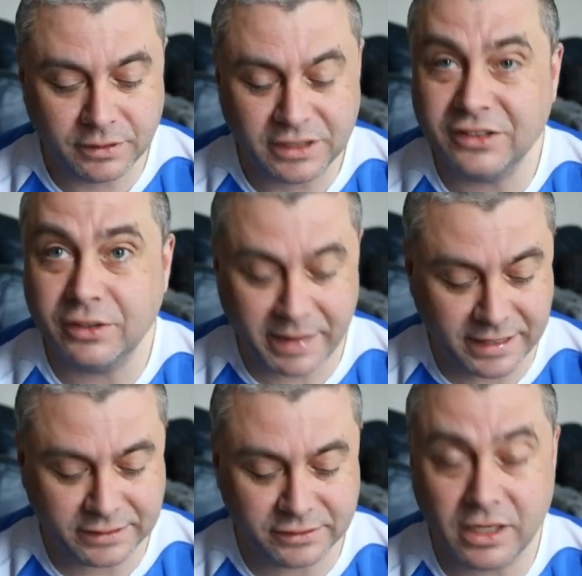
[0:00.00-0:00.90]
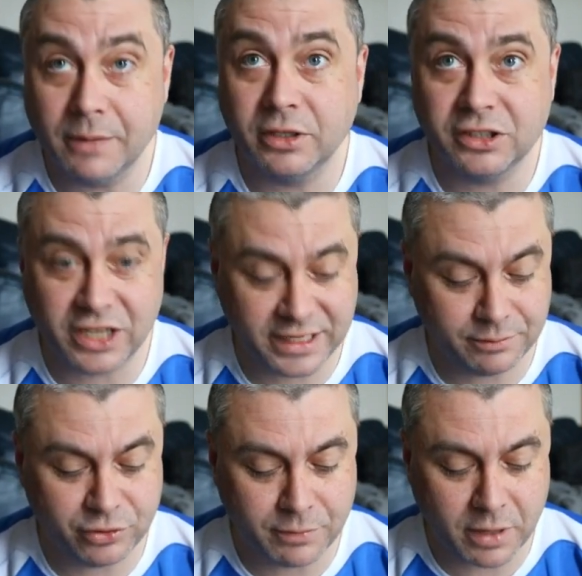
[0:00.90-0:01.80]
This is the basic slime. I'm going to change
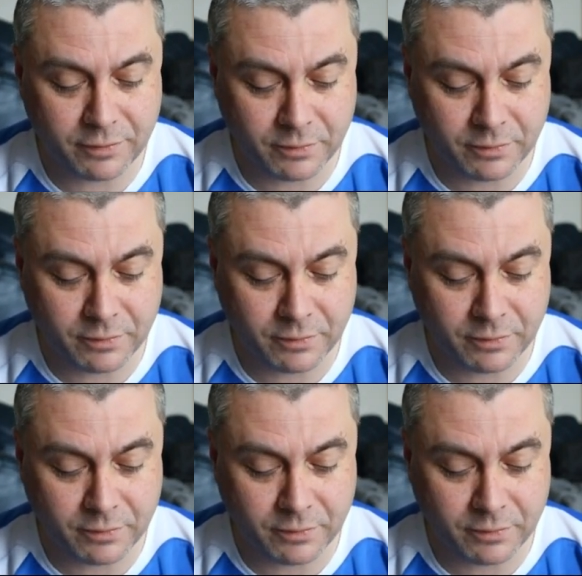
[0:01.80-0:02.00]
him to my